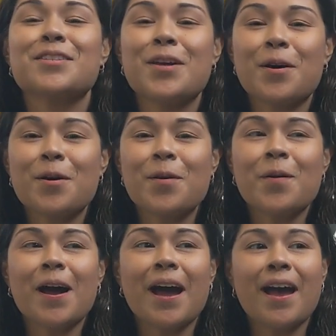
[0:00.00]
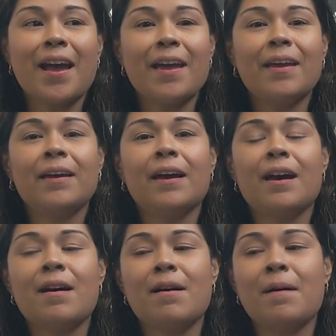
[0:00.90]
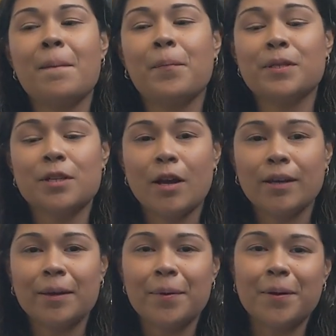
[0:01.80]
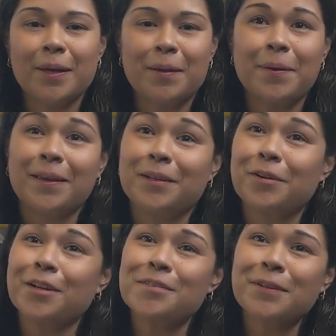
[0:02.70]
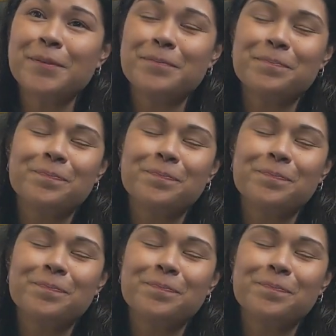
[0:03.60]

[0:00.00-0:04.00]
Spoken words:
So I was talking about getting back into CrossFit